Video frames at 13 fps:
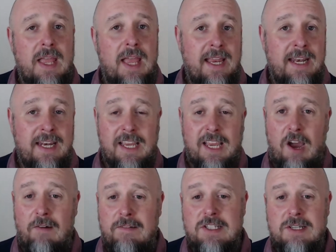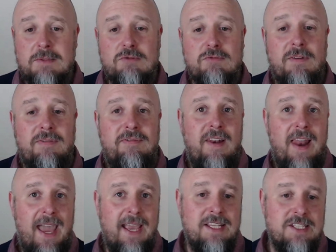Encourage them to
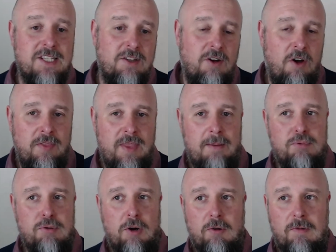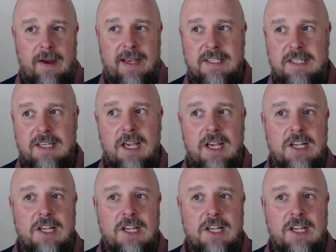reflect on their progress.